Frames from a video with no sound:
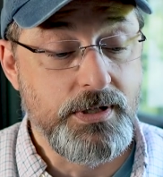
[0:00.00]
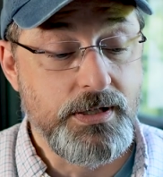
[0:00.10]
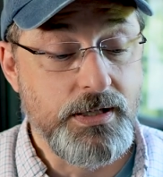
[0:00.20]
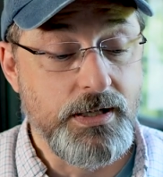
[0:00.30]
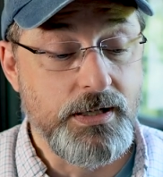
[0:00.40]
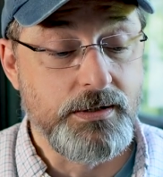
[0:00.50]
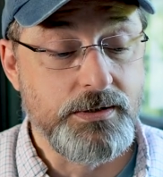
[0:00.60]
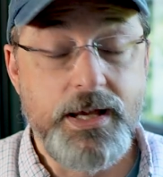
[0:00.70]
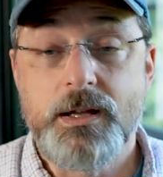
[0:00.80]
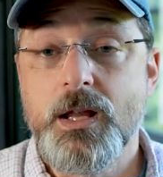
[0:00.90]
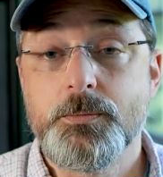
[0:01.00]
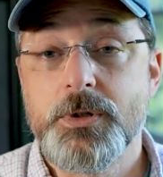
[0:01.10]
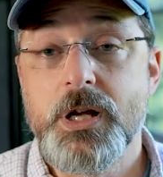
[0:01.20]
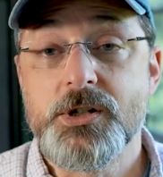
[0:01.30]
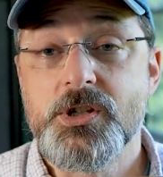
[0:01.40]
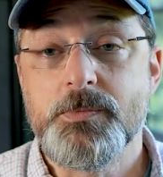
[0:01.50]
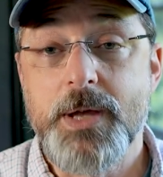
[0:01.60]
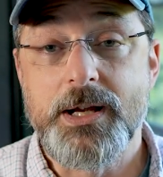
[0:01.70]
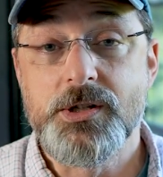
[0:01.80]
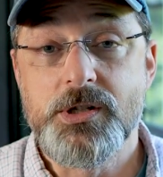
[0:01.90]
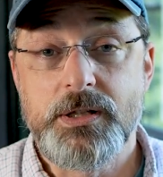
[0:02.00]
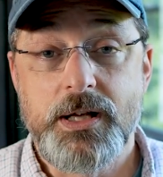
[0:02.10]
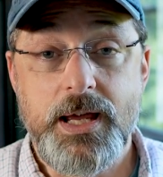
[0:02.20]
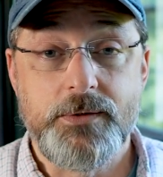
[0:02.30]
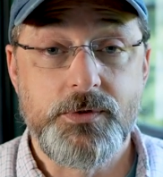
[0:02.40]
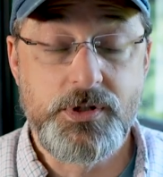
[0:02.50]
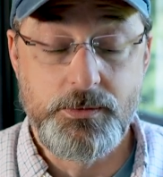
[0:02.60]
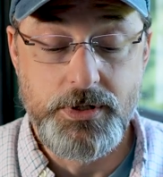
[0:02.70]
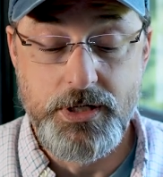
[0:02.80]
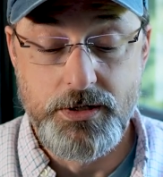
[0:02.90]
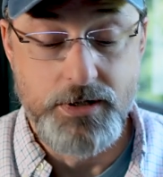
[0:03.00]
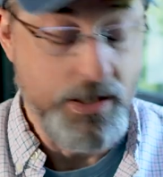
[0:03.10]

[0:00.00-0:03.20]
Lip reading: the Analog Productions packaging that I have with some of the other